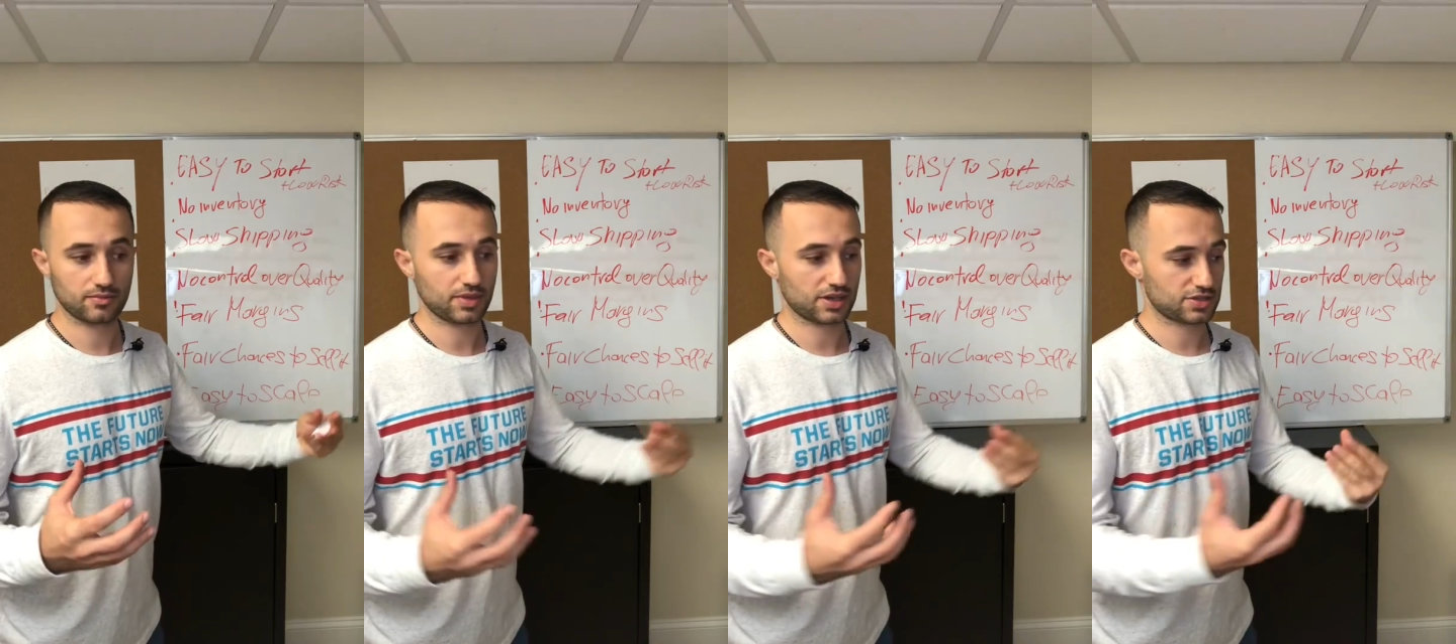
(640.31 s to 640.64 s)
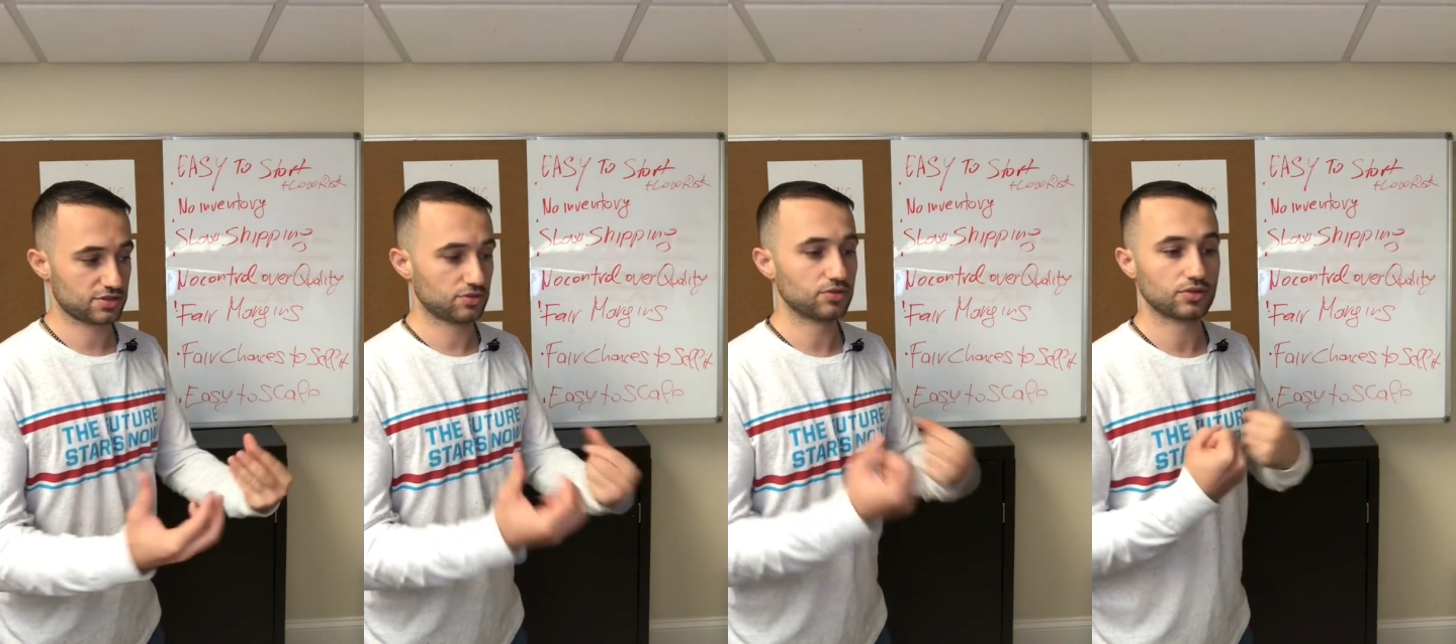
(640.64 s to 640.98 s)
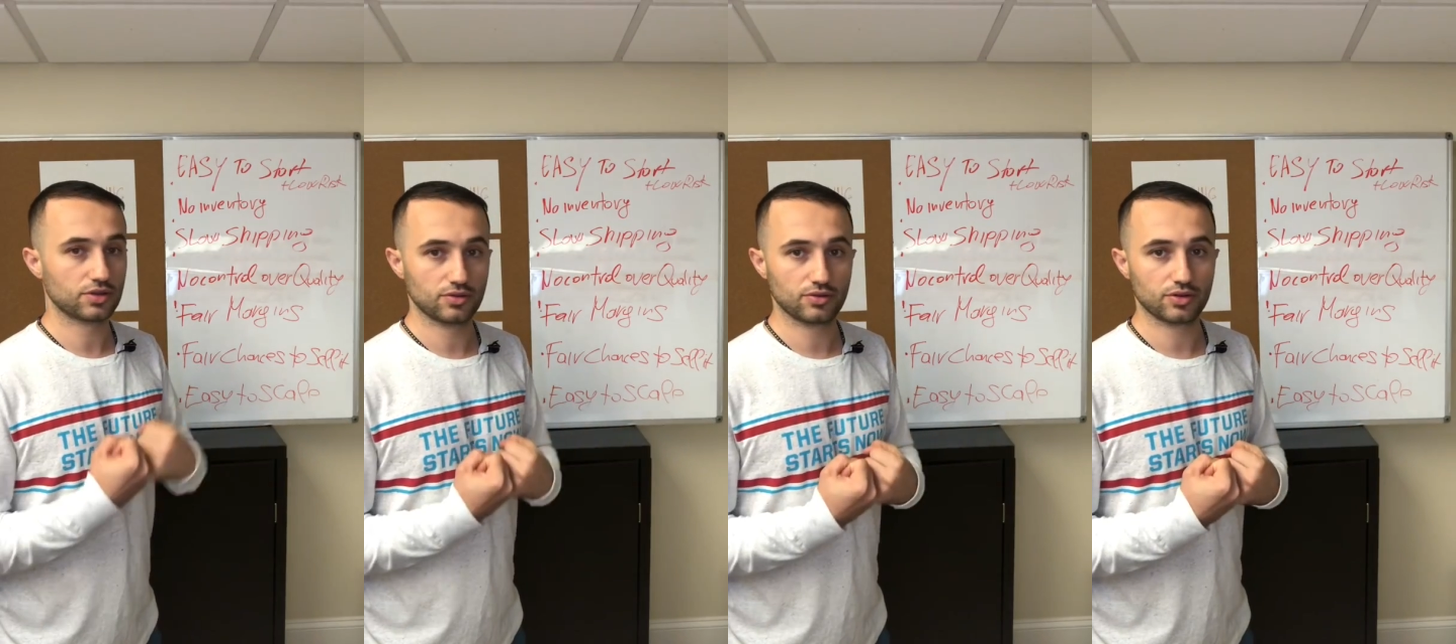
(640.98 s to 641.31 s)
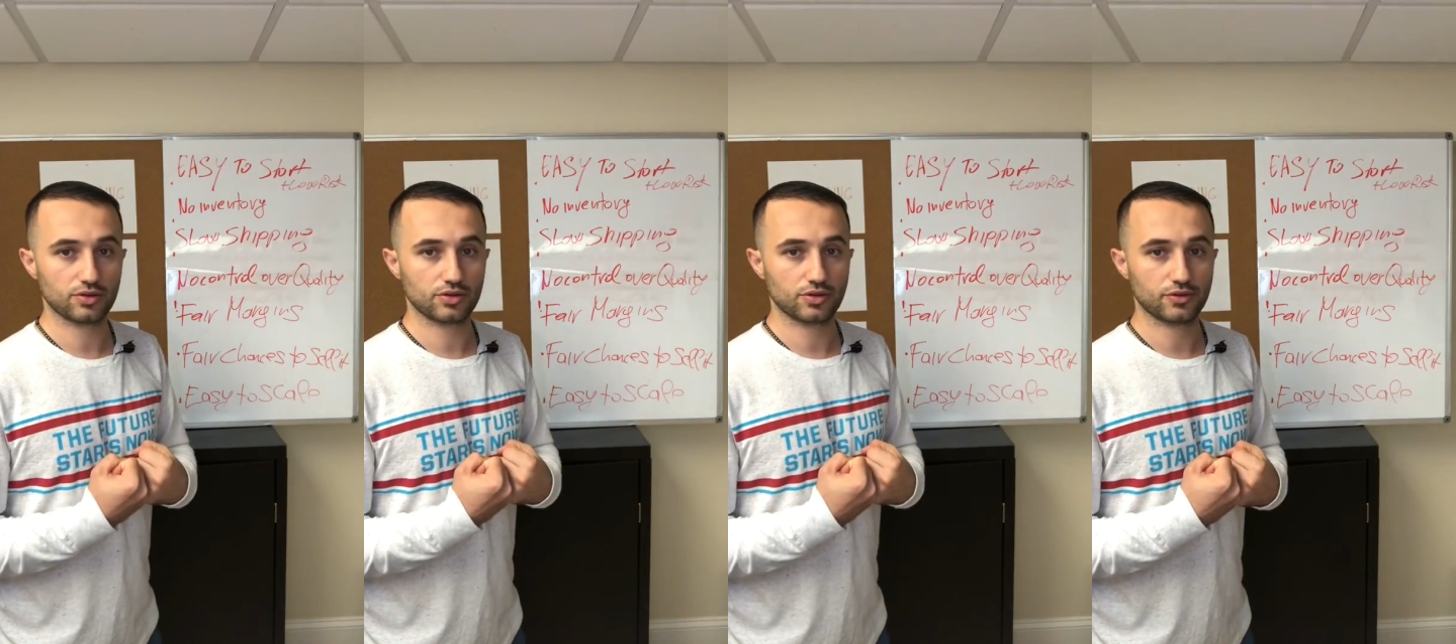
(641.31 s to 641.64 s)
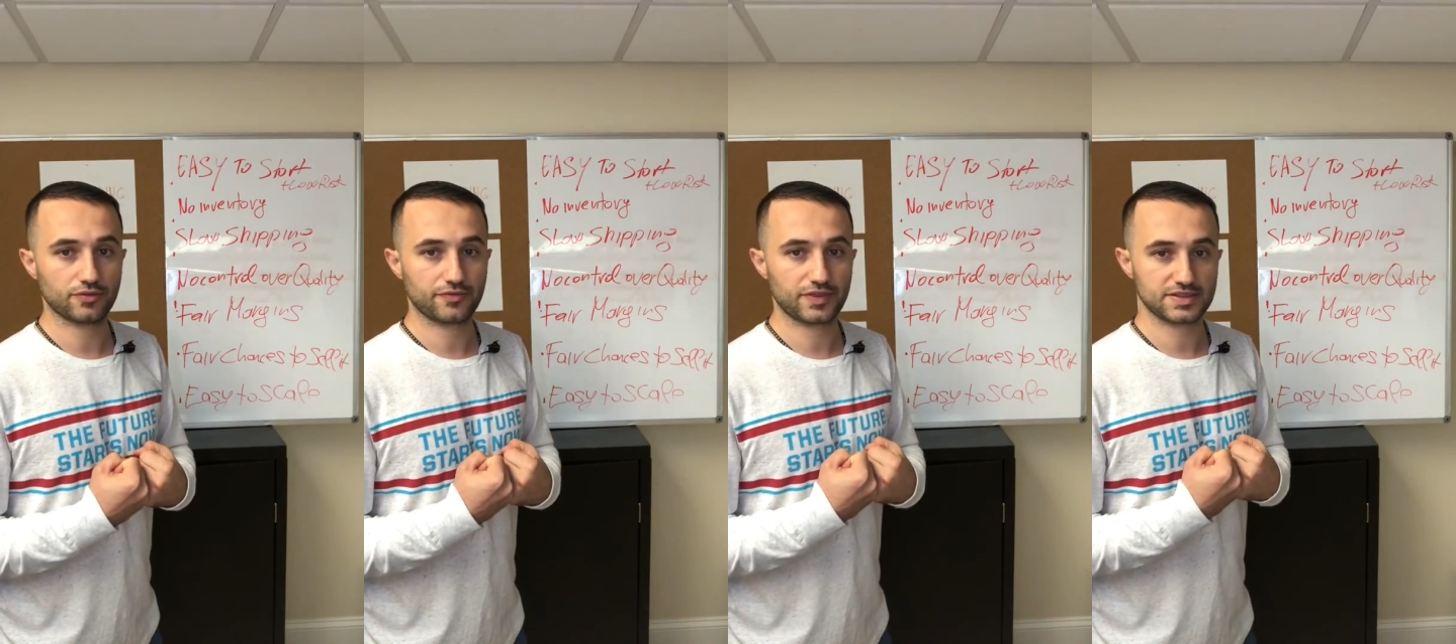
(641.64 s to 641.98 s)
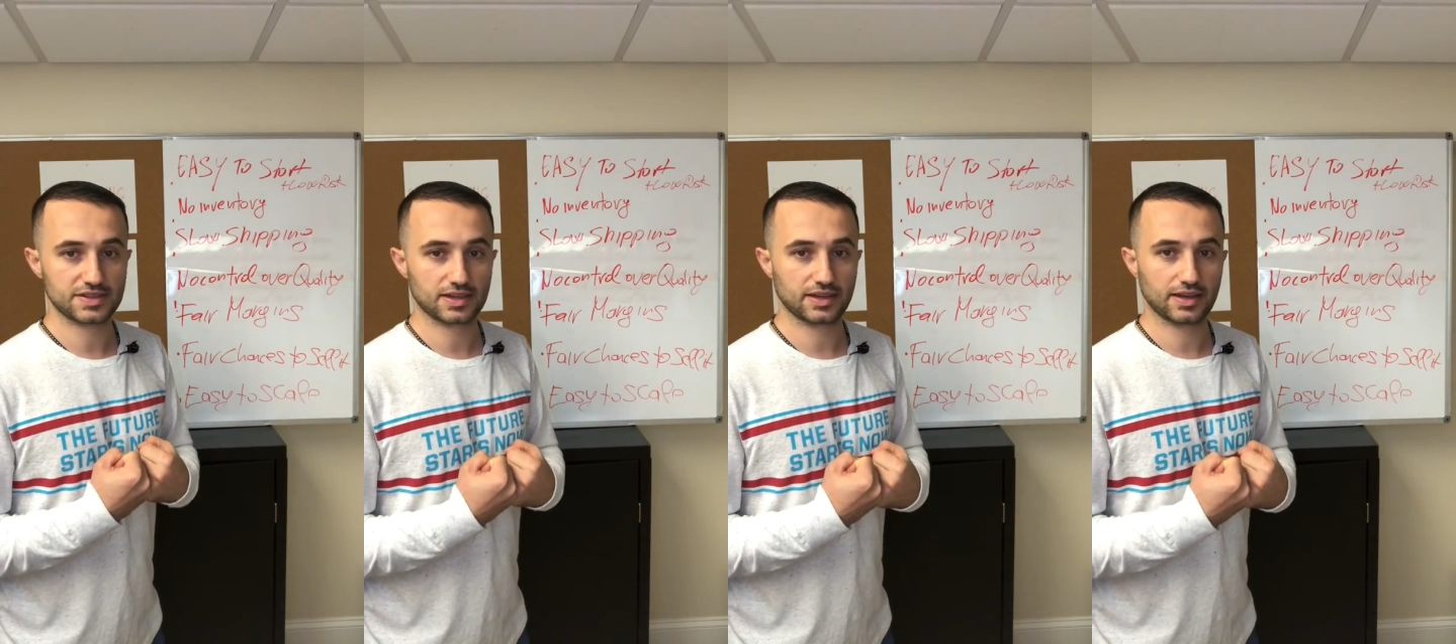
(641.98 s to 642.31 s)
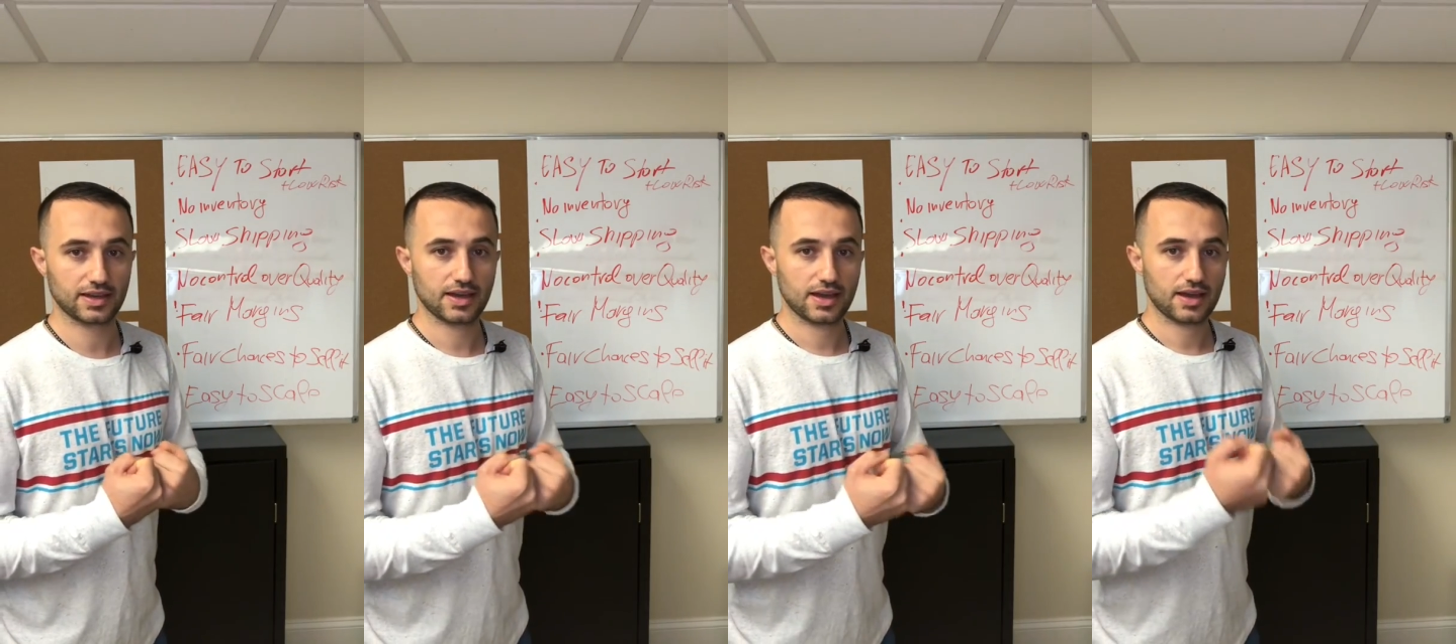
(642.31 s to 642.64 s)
because you physically